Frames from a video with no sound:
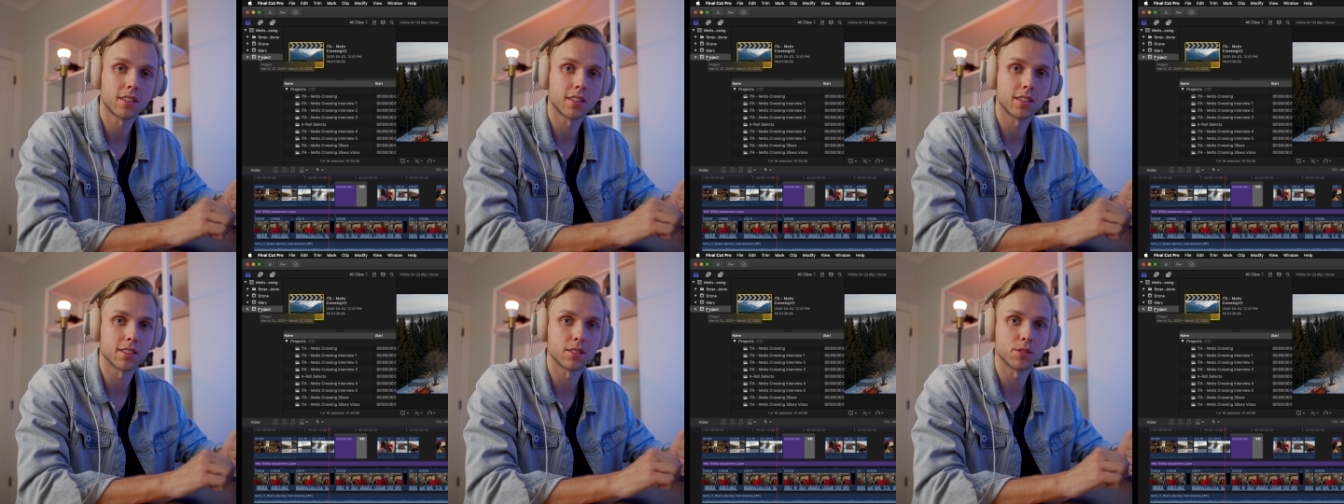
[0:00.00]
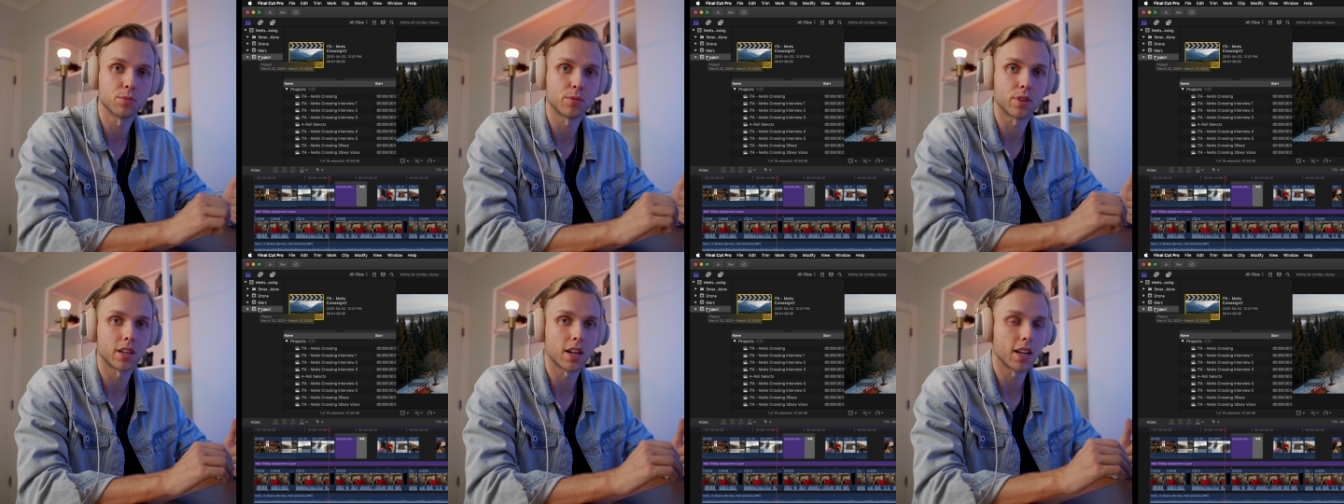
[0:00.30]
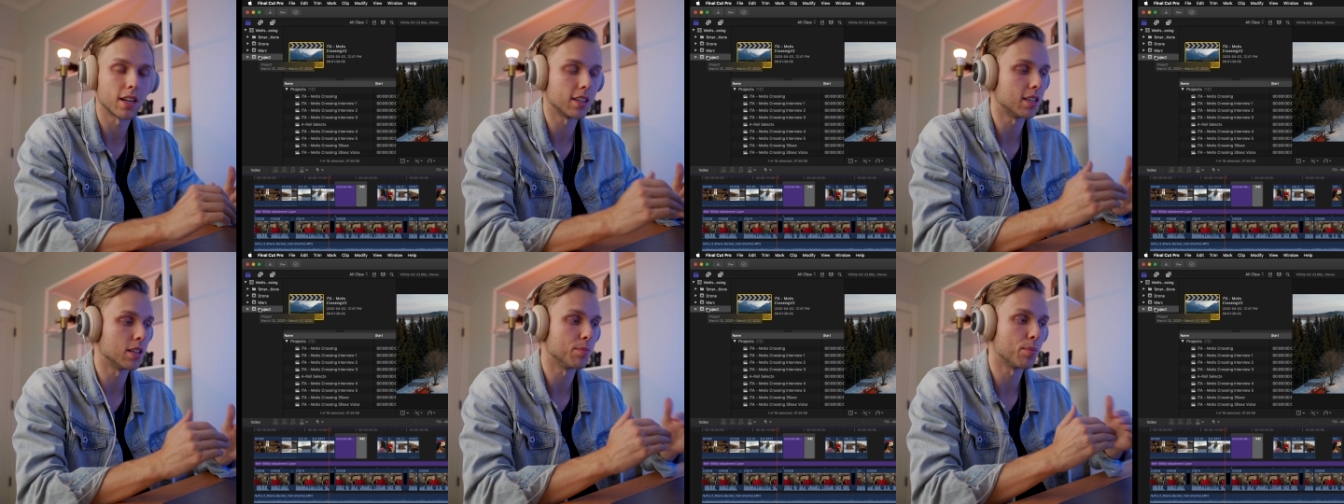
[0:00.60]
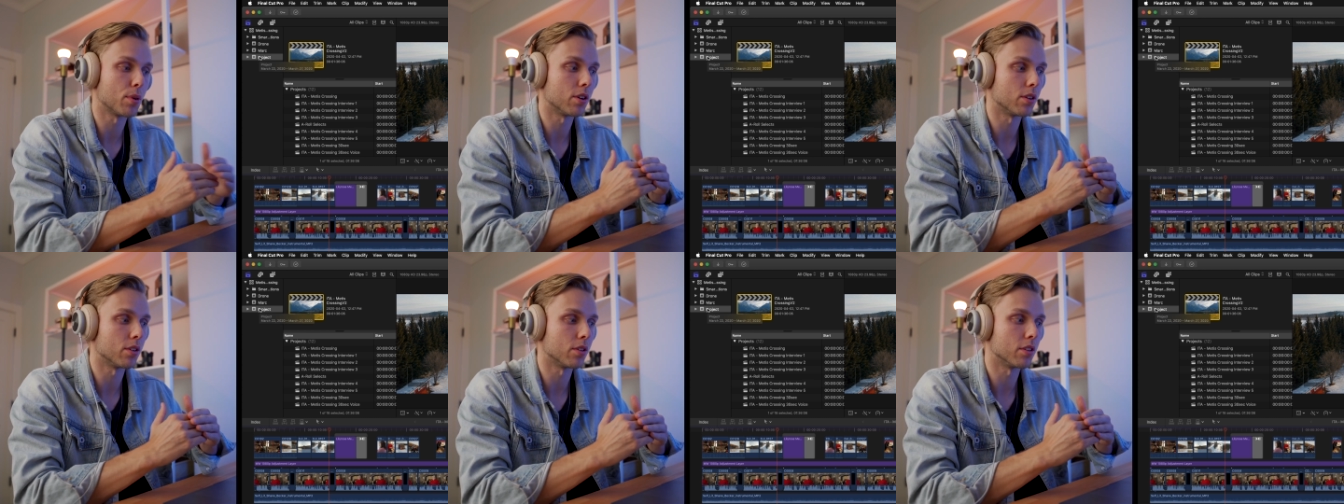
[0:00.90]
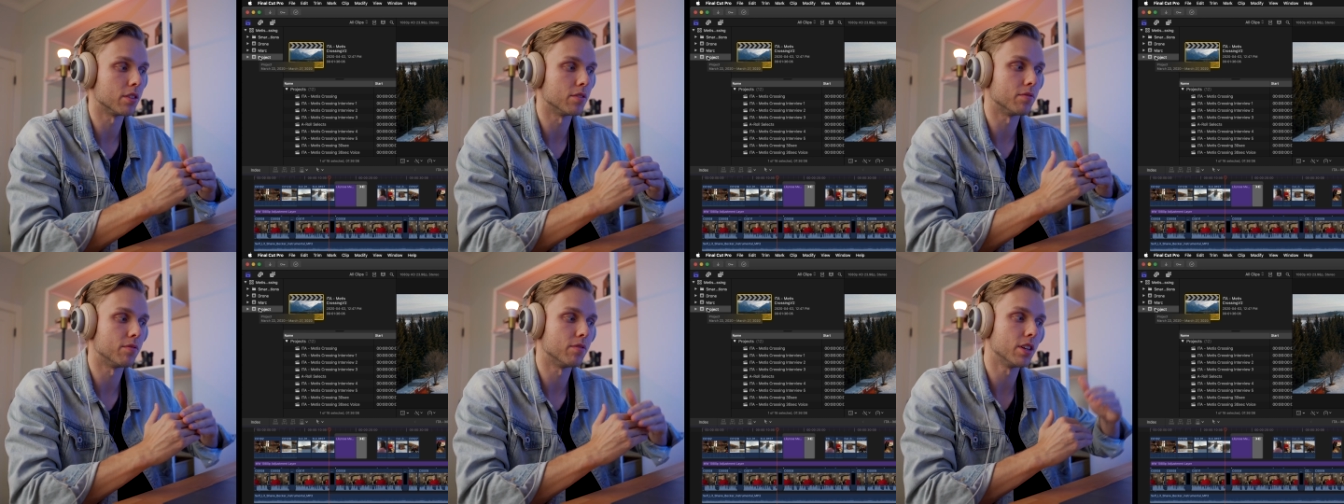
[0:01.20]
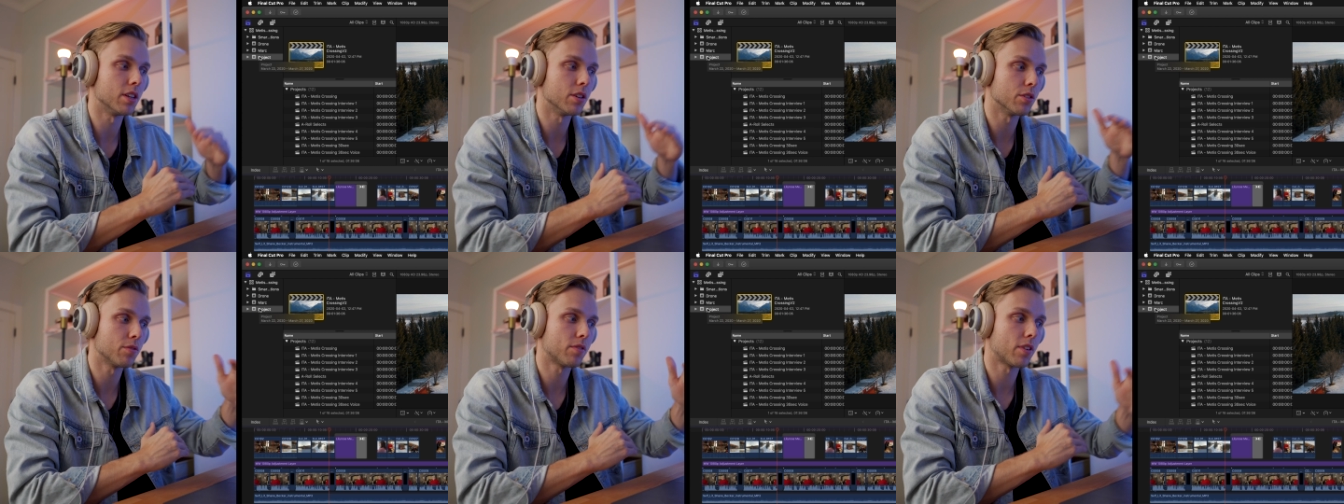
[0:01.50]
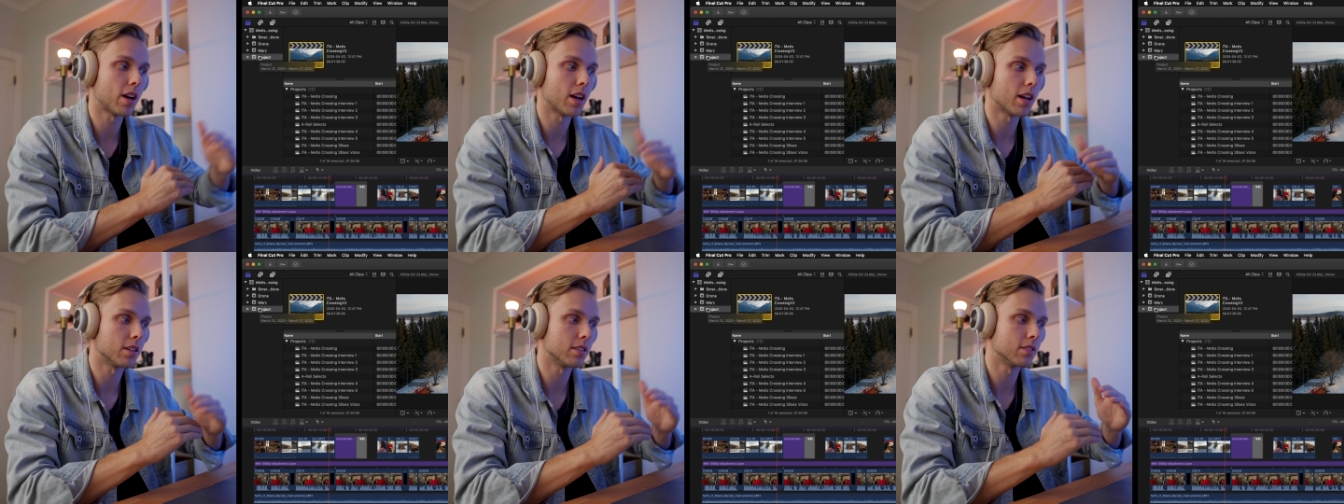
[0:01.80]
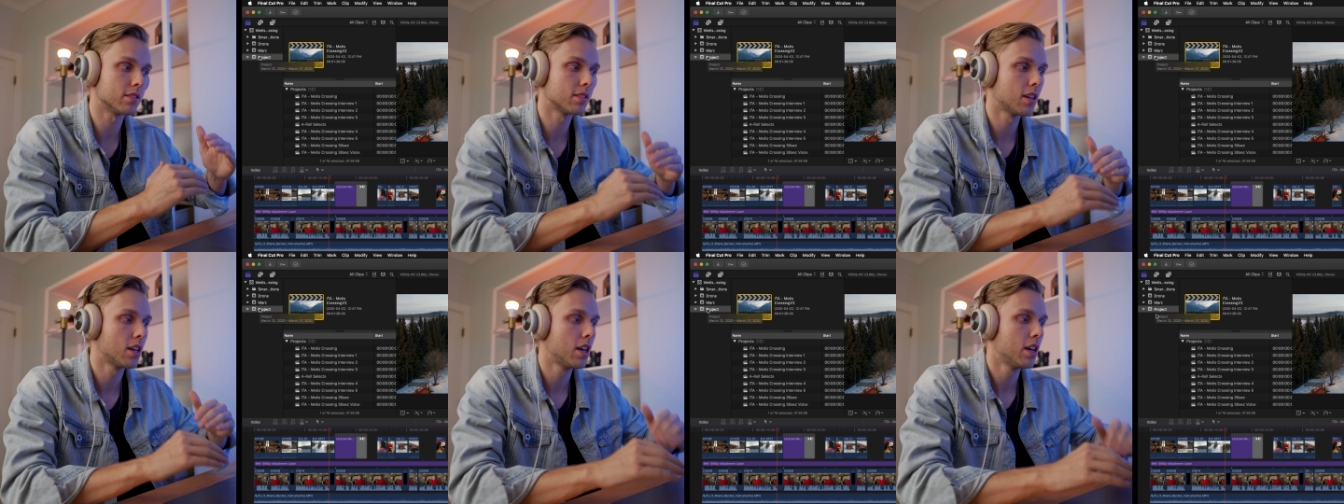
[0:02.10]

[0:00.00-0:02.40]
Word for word: This is where I keep all the video files.